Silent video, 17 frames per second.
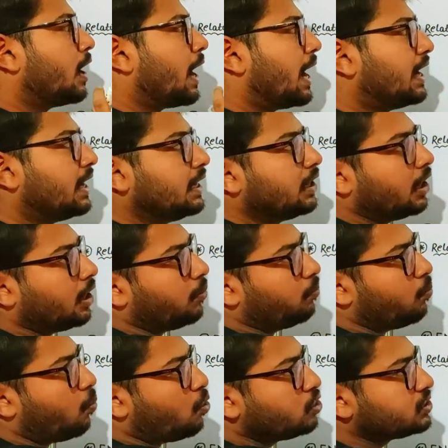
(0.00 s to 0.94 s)
and
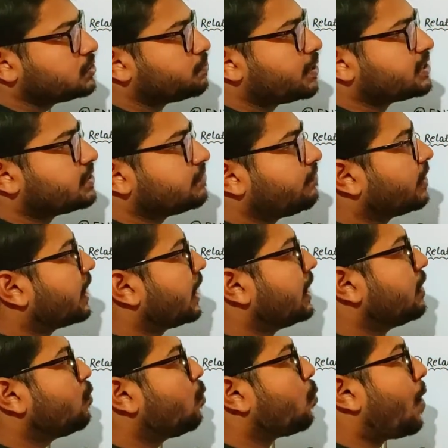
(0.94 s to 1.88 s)
more
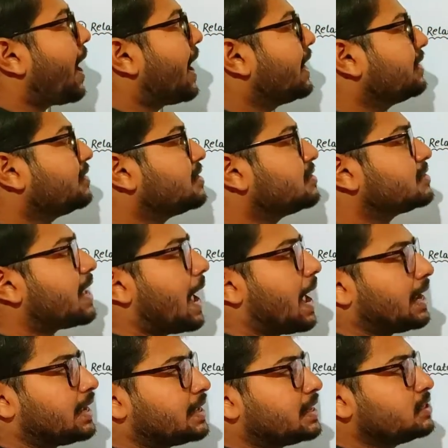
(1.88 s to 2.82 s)
specifically, why this
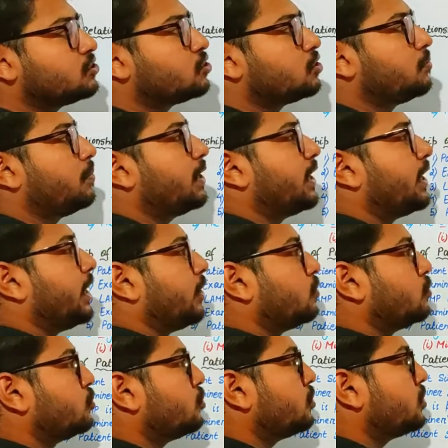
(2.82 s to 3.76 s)
angle should be
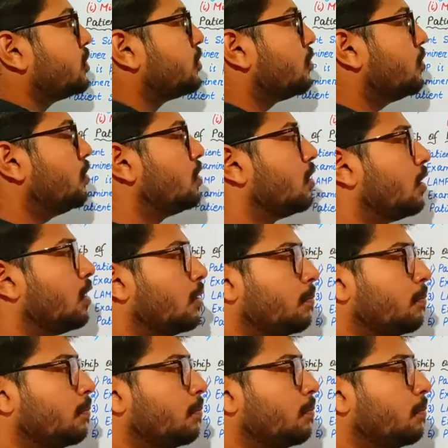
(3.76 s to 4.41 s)
reduced to zero?